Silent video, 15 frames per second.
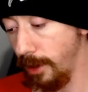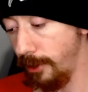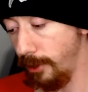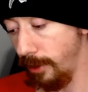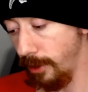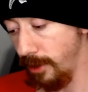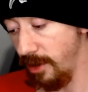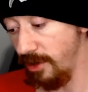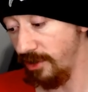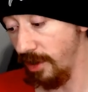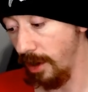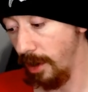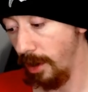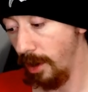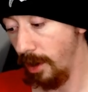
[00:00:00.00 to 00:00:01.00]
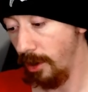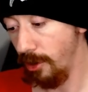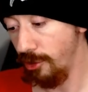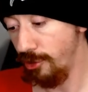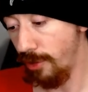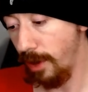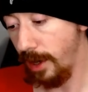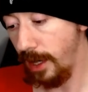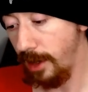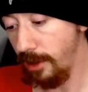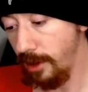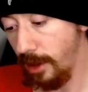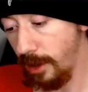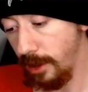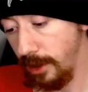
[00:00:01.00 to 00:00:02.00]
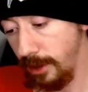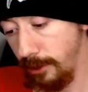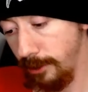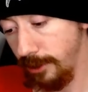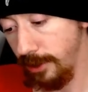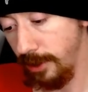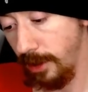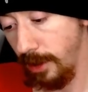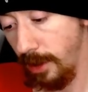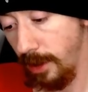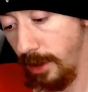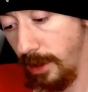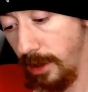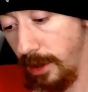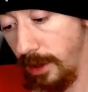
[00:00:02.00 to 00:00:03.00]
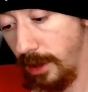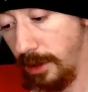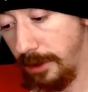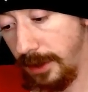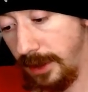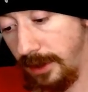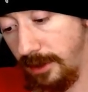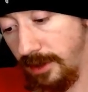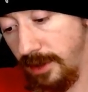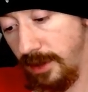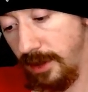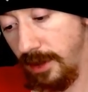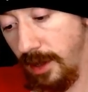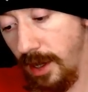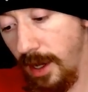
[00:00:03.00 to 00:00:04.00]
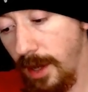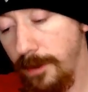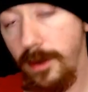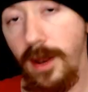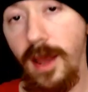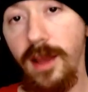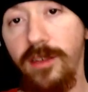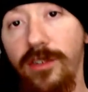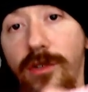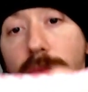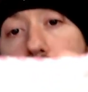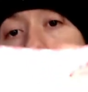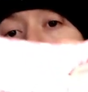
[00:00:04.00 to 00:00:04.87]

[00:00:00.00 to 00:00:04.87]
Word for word: during these trying times. All right, up next we